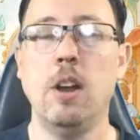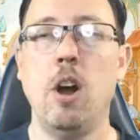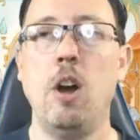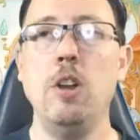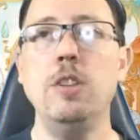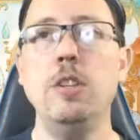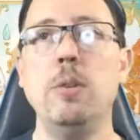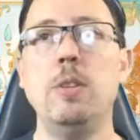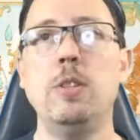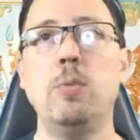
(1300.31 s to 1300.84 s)

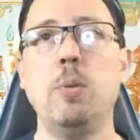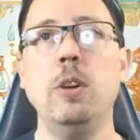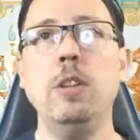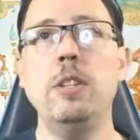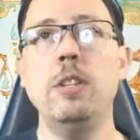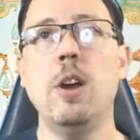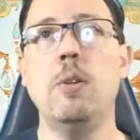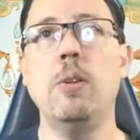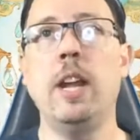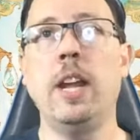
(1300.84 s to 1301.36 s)
Also, it's worth
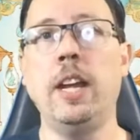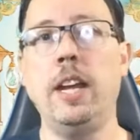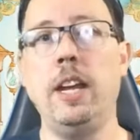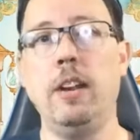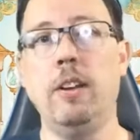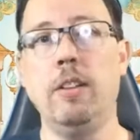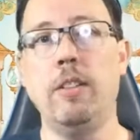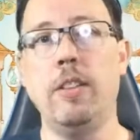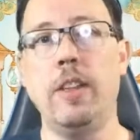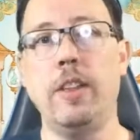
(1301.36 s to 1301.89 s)
noting
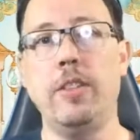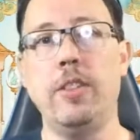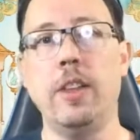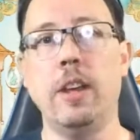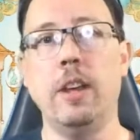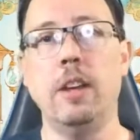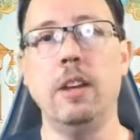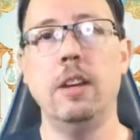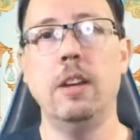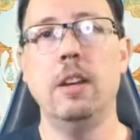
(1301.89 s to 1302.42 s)
here that
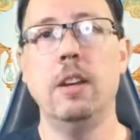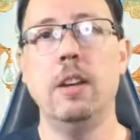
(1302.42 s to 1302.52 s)
the